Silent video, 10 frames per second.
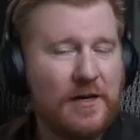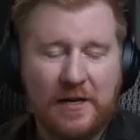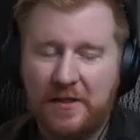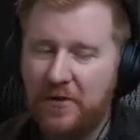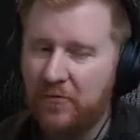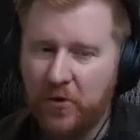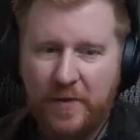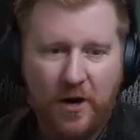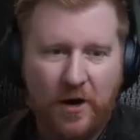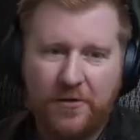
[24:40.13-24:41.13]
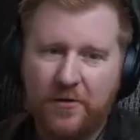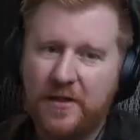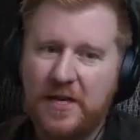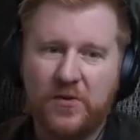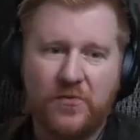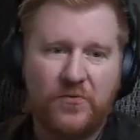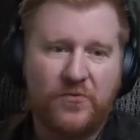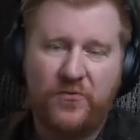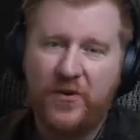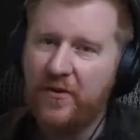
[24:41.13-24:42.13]
Ruby Arthur that you're
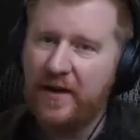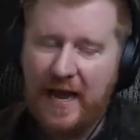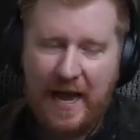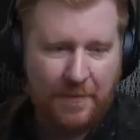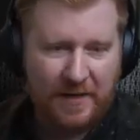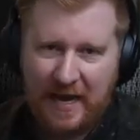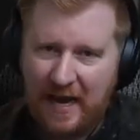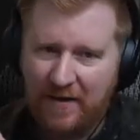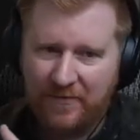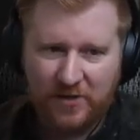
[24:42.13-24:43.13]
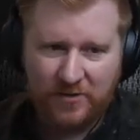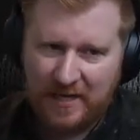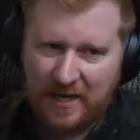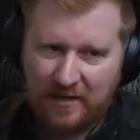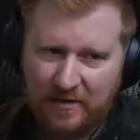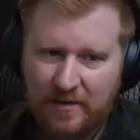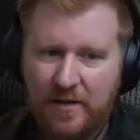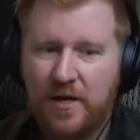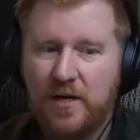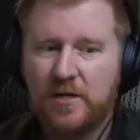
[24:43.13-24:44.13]
very happy to have in your deck.
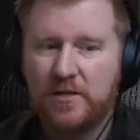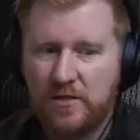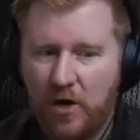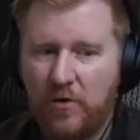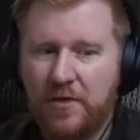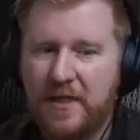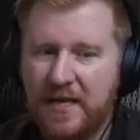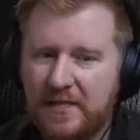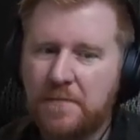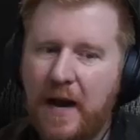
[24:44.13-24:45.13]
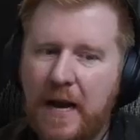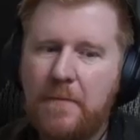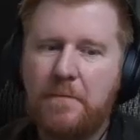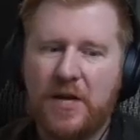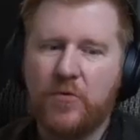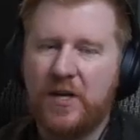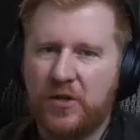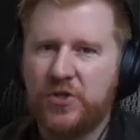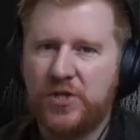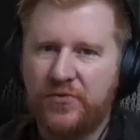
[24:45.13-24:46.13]
So this might be a real
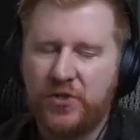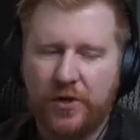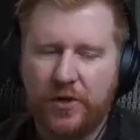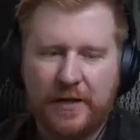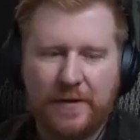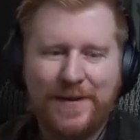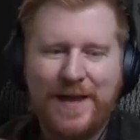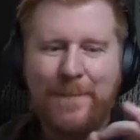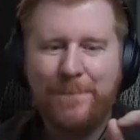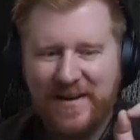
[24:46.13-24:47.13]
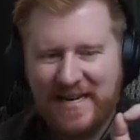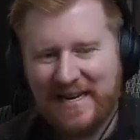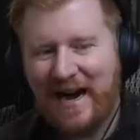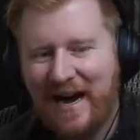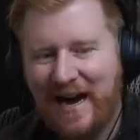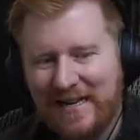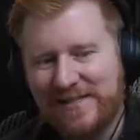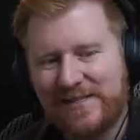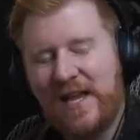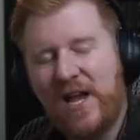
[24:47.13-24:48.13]
shift target, because
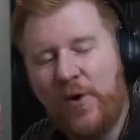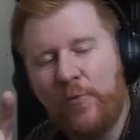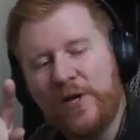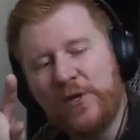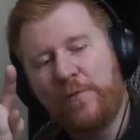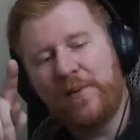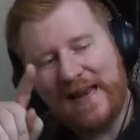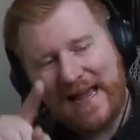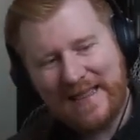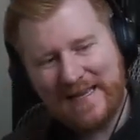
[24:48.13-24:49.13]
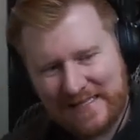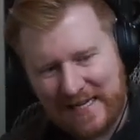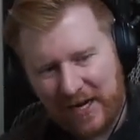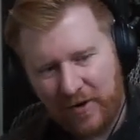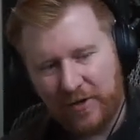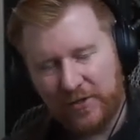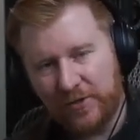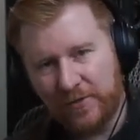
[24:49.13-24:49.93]
when you play this character,